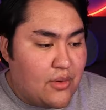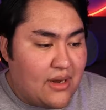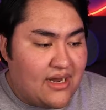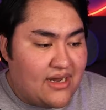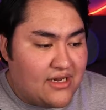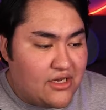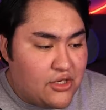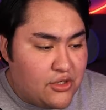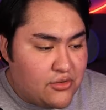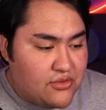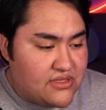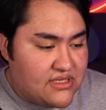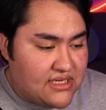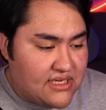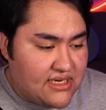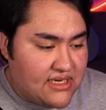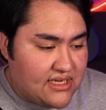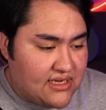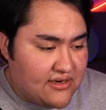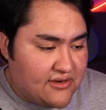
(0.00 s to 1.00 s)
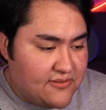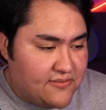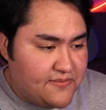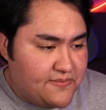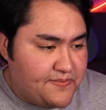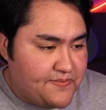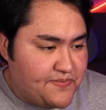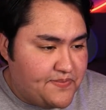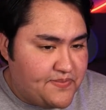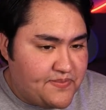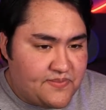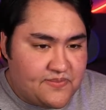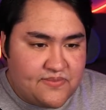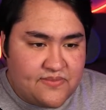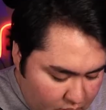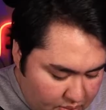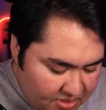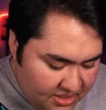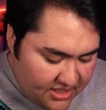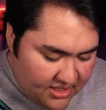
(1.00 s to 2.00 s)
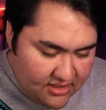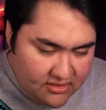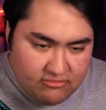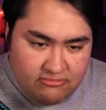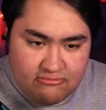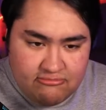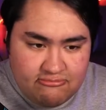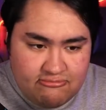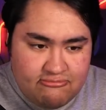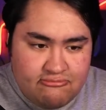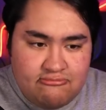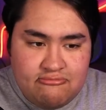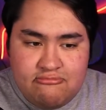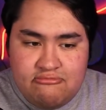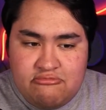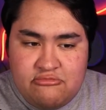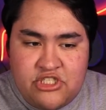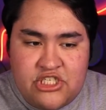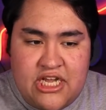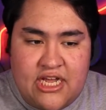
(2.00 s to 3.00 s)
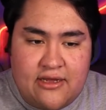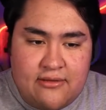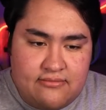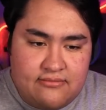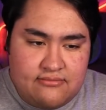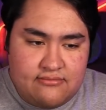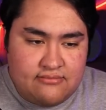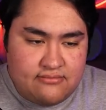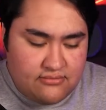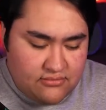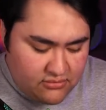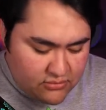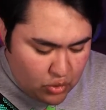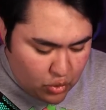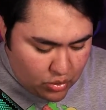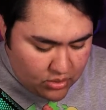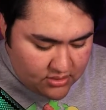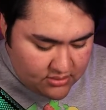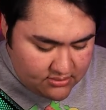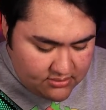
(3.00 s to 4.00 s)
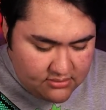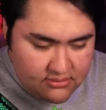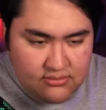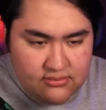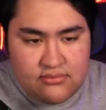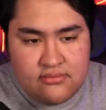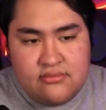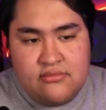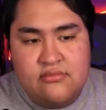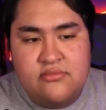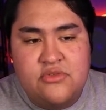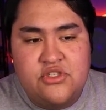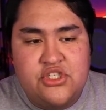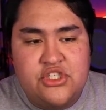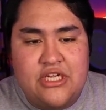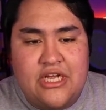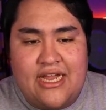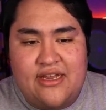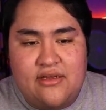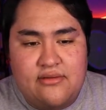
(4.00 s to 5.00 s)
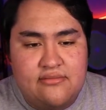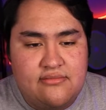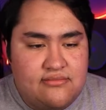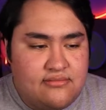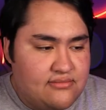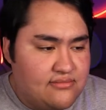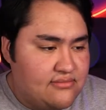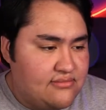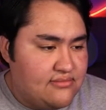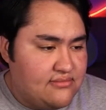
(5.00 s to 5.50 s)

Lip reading: a new scene here. And this one will be chat or chatting, We're gonna